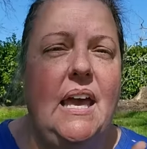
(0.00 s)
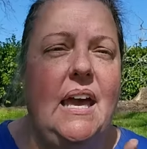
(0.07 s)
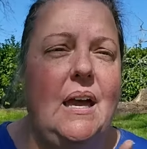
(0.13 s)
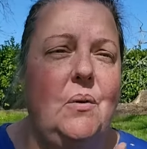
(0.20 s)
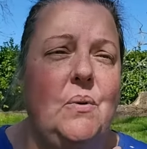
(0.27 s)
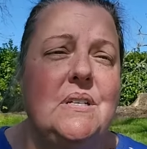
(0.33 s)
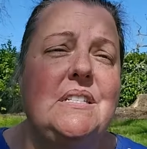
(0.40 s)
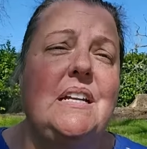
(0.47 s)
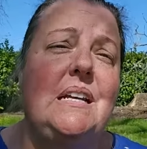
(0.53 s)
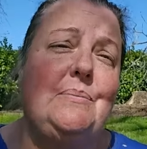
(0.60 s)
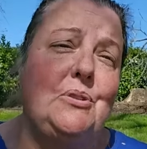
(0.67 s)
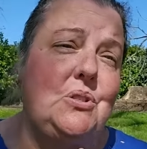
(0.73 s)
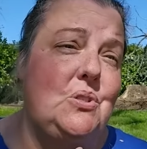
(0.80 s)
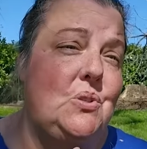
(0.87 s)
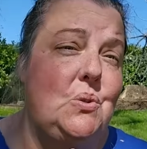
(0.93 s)
I was not
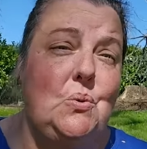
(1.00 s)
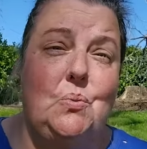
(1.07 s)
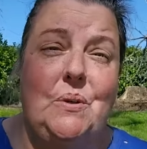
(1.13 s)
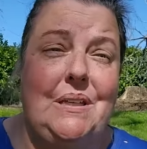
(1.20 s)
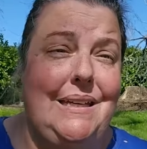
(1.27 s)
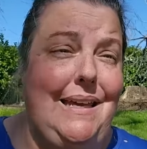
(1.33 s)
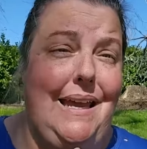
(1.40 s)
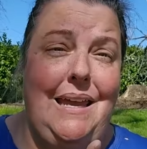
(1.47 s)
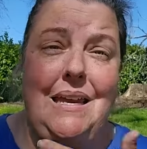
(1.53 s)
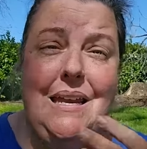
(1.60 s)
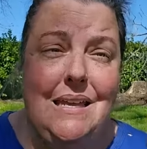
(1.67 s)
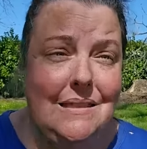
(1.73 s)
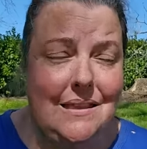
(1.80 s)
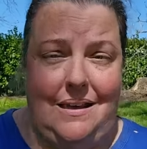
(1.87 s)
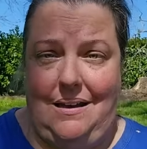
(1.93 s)
able to do really
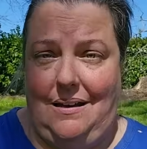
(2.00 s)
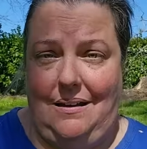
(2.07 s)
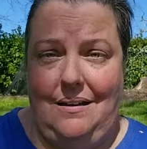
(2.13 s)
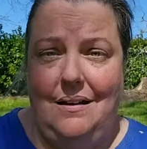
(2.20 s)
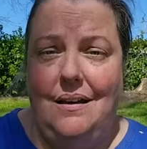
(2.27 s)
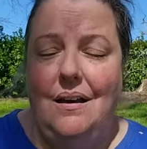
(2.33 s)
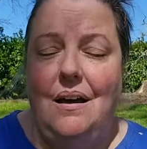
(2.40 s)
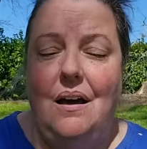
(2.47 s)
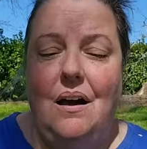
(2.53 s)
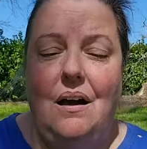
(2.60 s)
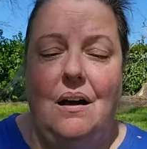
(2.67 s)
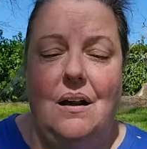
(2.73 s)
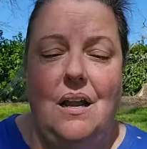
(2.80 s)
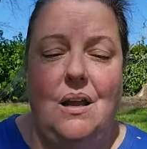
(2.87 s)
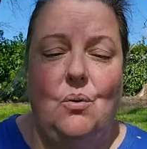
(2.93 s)
anything
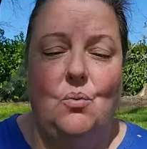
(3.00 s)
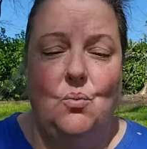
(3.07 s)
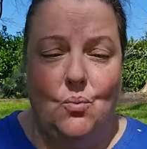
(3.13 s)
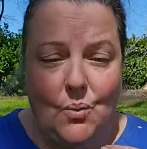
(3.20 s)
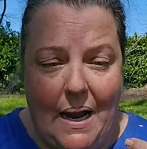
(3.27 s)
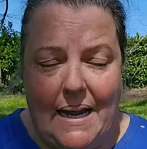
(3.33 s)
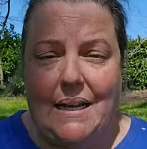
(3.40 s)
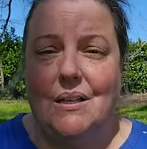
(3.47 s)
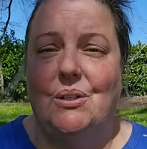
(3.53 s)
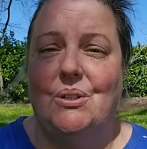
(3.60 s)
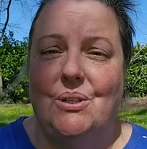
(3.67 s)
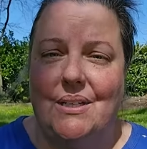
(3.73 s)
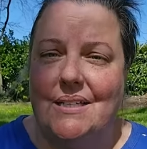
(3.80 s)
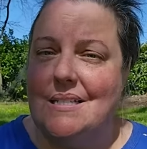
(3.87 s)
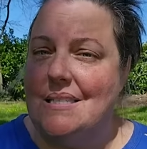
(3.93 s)
on a
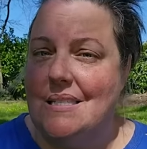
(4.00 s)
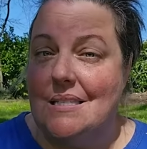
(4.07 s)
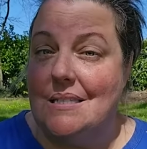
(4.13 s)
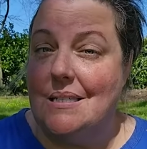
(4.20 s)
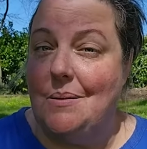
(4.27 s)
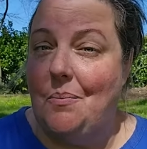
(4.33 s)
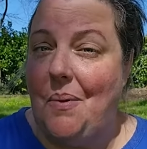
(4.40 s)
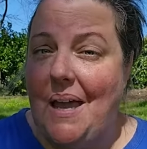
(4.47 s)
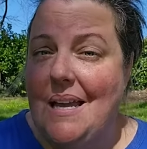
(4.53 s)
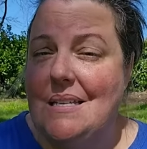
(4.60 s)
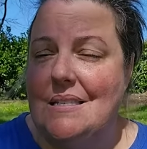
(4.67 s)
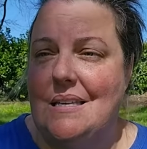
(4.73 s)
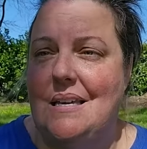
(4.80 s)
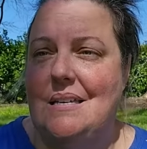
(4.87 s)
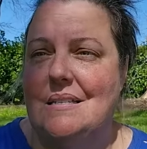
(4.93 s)
regular, consistent
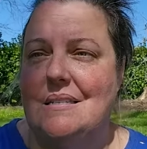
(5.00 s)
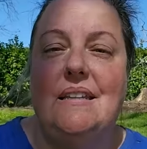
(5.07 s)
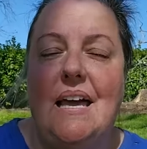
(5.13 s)
basis.